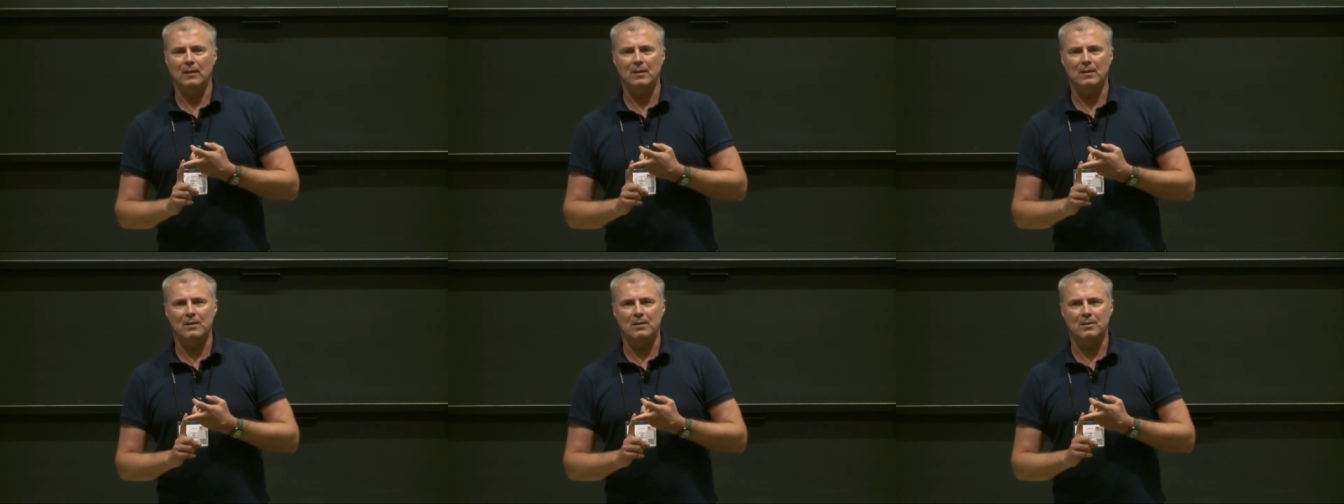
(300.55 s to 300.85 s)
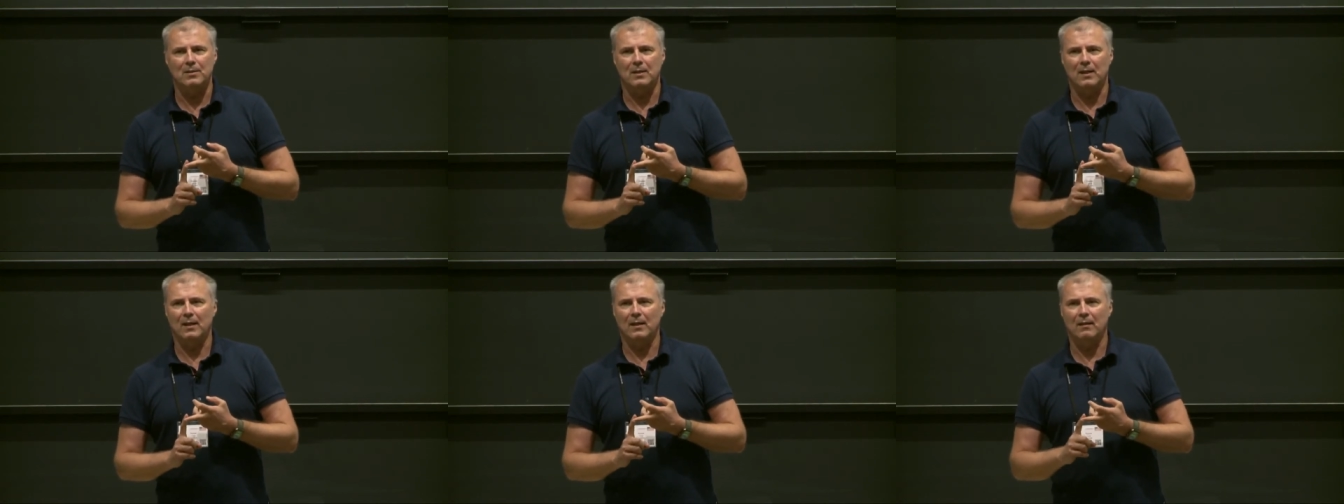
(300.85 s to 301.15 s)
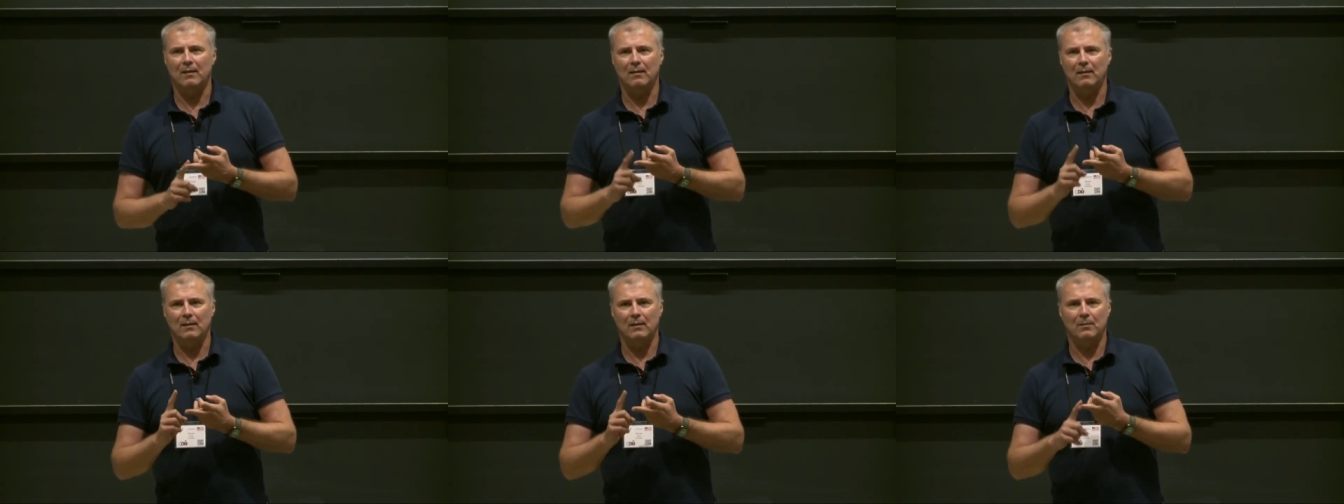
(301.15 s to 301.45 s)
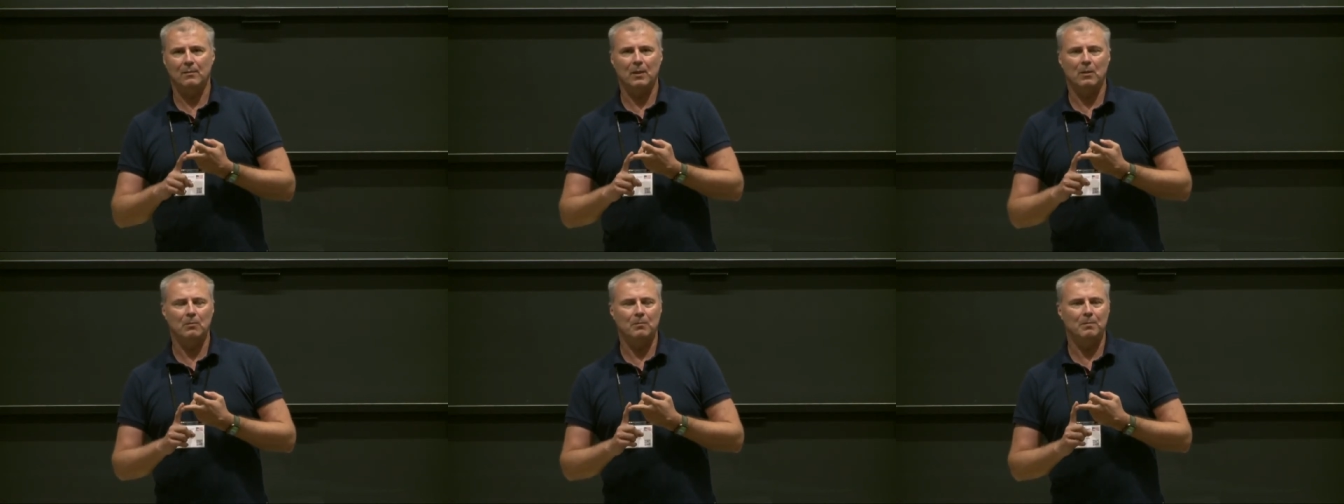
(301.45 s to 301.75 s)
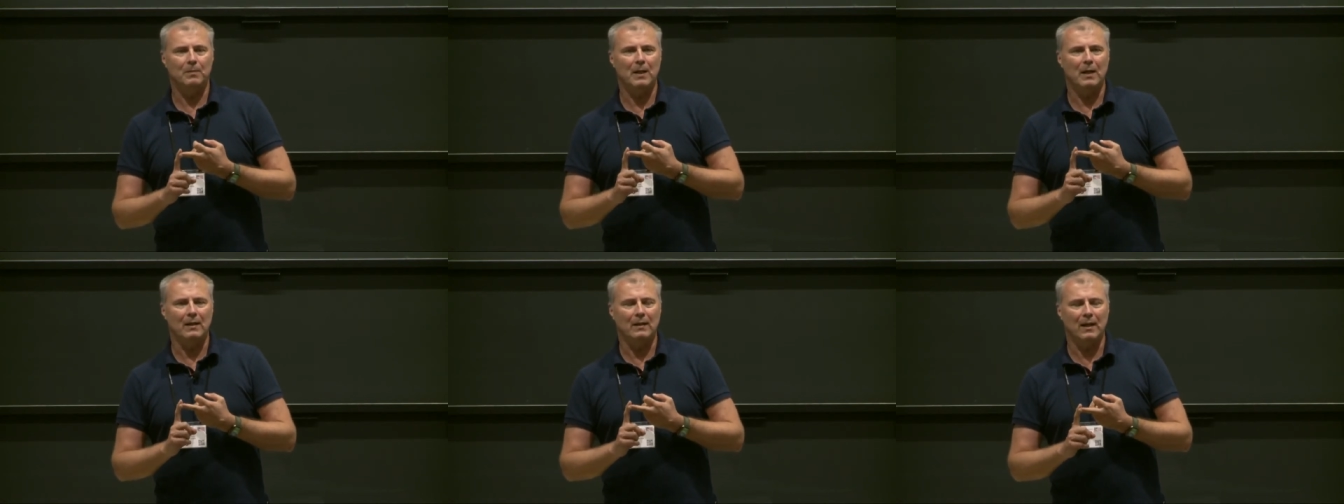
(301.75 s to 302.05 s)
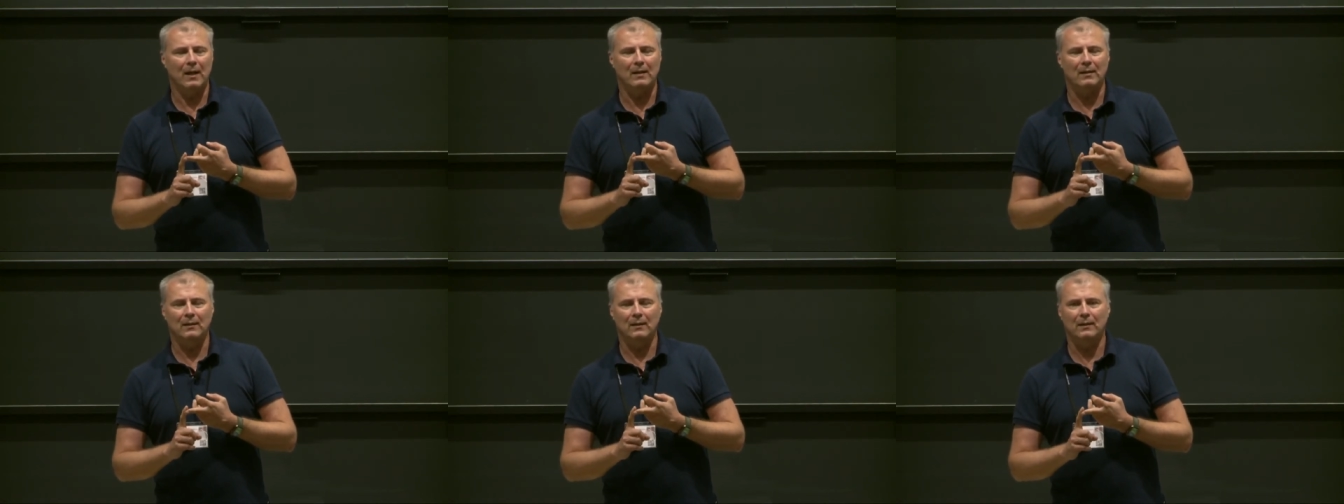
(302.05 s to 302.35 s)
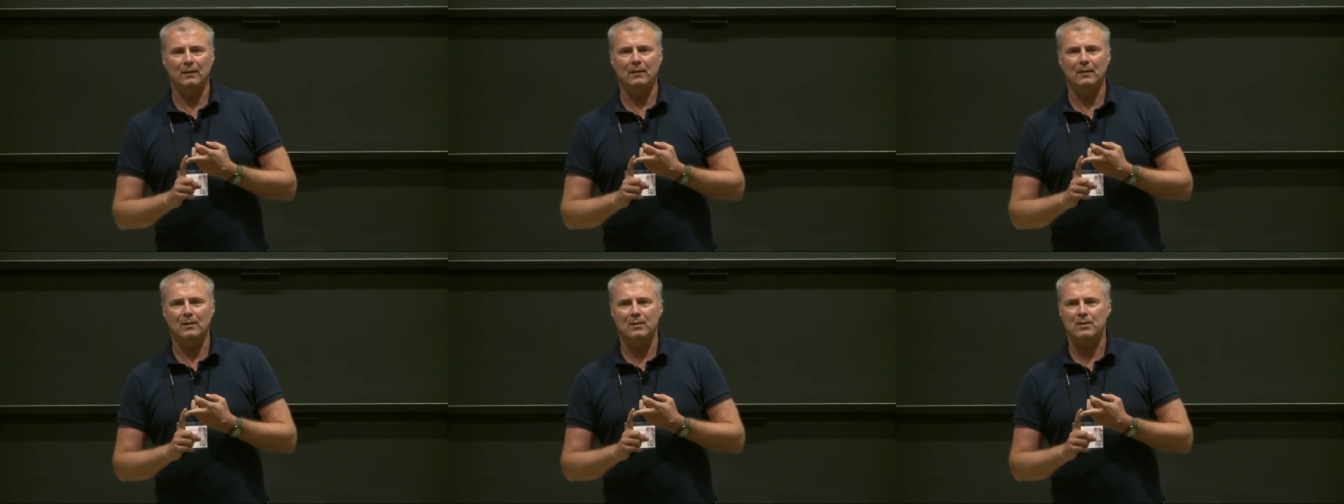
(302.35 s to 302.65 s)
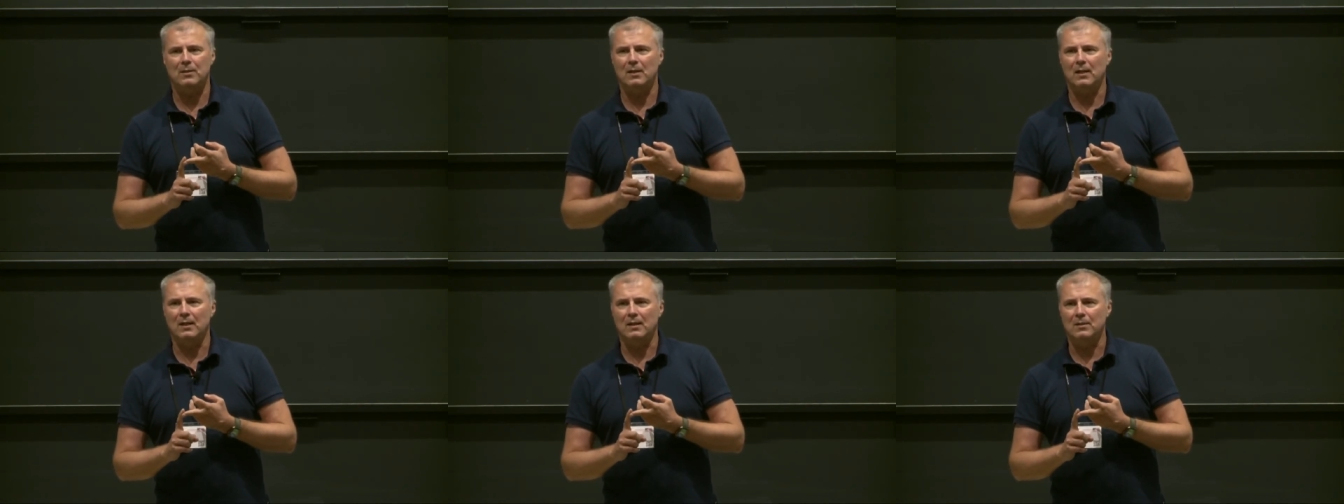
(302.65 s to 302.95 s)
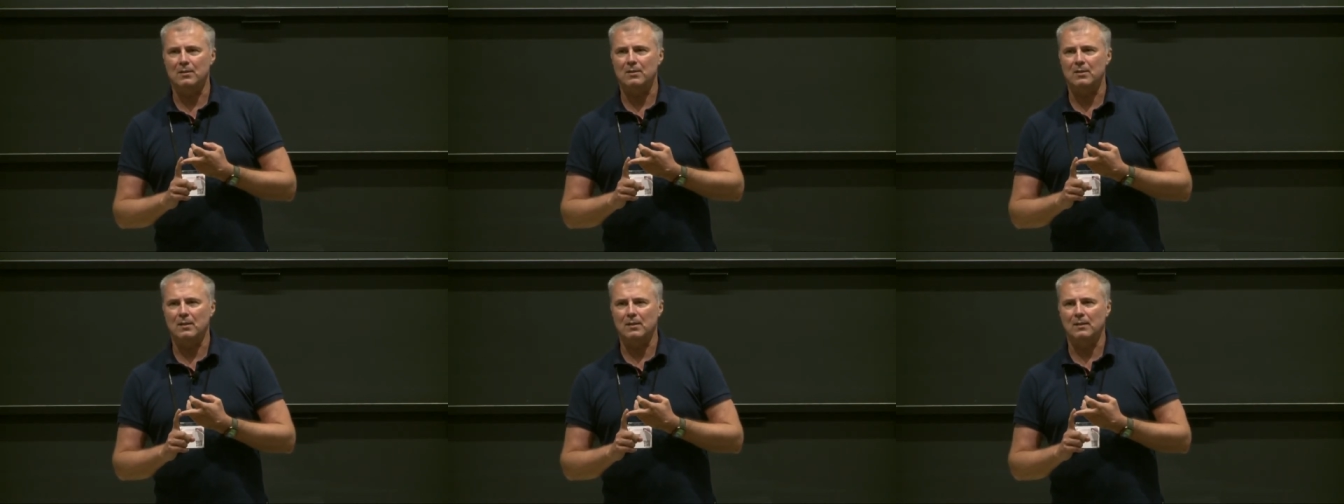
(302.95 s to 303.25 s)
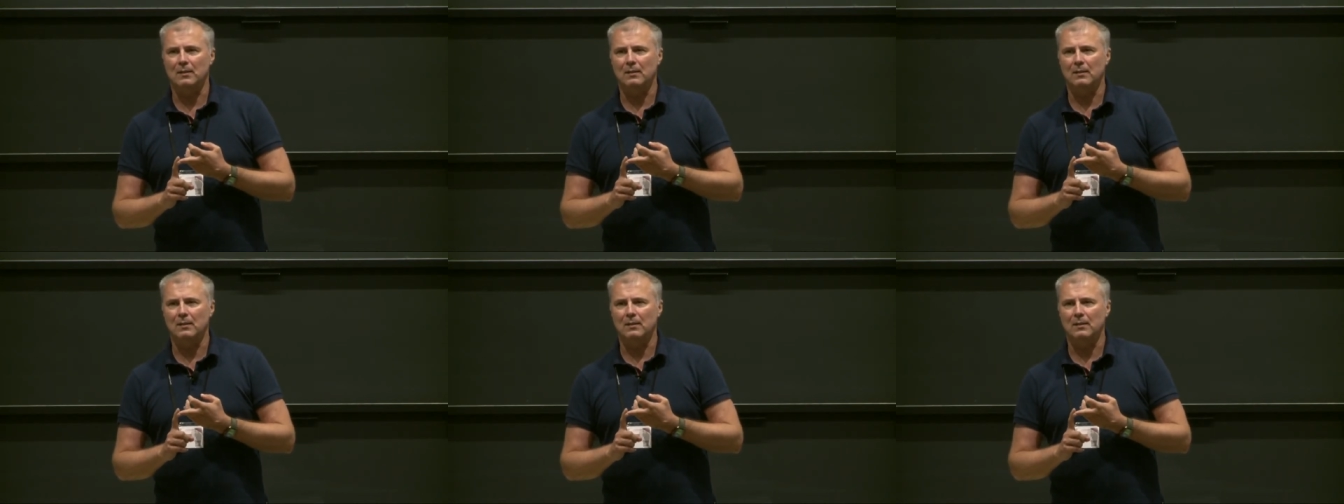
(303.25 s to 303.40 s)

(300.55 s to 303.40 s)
is that think about analytics as,